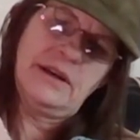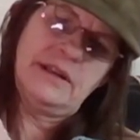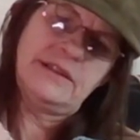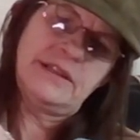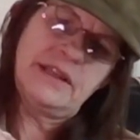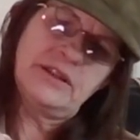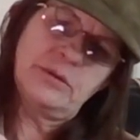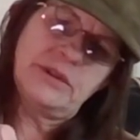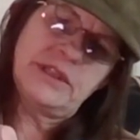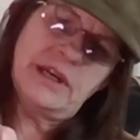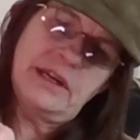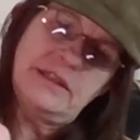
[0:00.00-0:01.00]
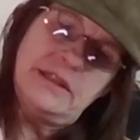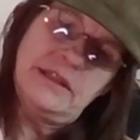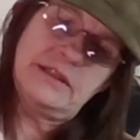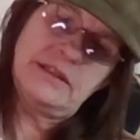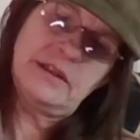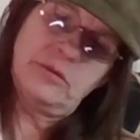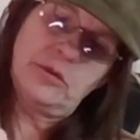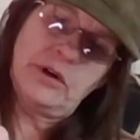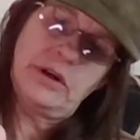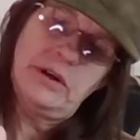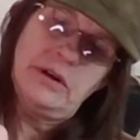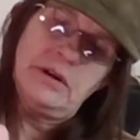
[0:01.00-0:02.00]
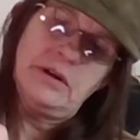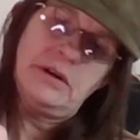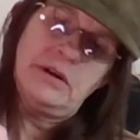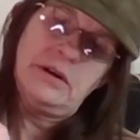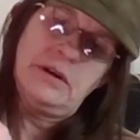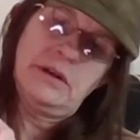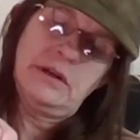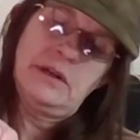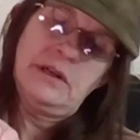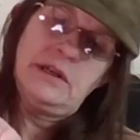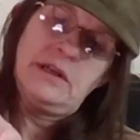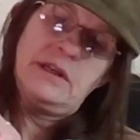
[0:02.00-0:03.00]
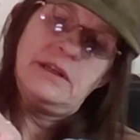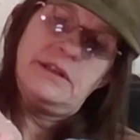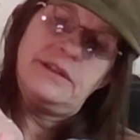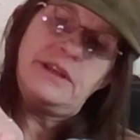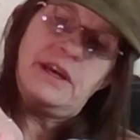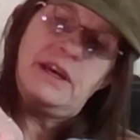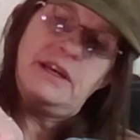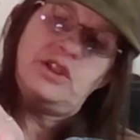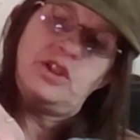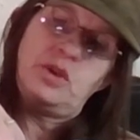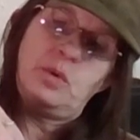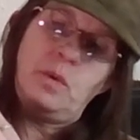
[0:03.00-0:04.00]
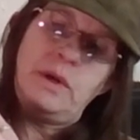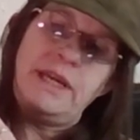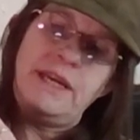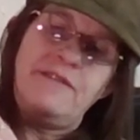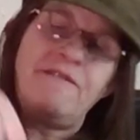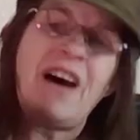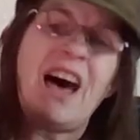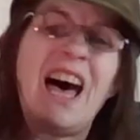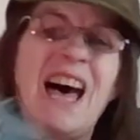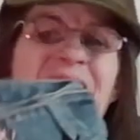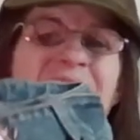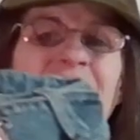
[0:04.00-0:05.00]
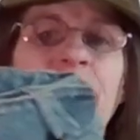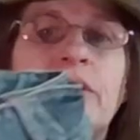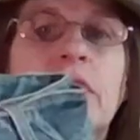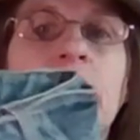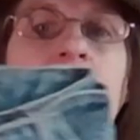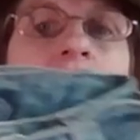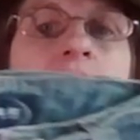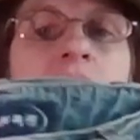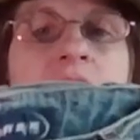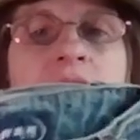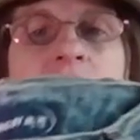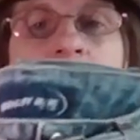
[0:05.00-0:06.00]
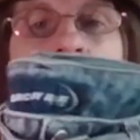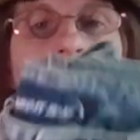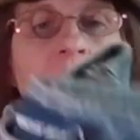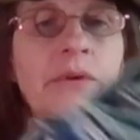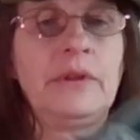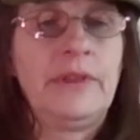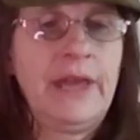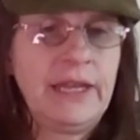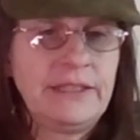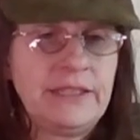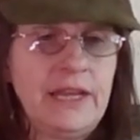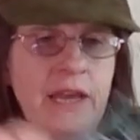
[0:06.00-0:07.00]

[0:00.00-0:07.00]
It says what size it is somewhere. Size 25. So that's